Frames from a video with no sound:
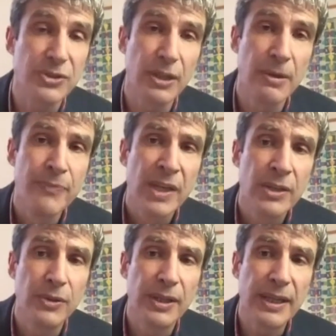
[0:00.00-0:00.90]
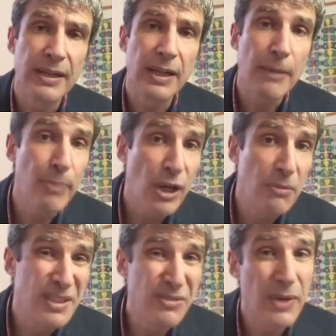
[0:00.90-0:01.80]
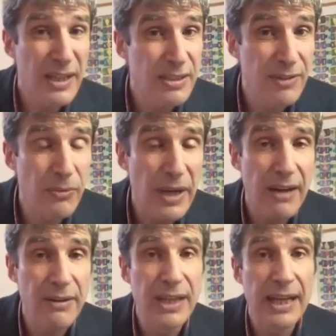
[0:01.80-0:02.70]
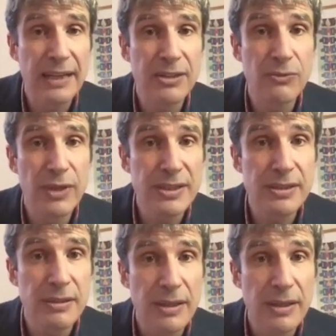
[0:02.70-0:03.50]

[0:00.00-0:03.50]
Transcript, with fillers: So you can get lipomas, relatively rare in the hand and wrist,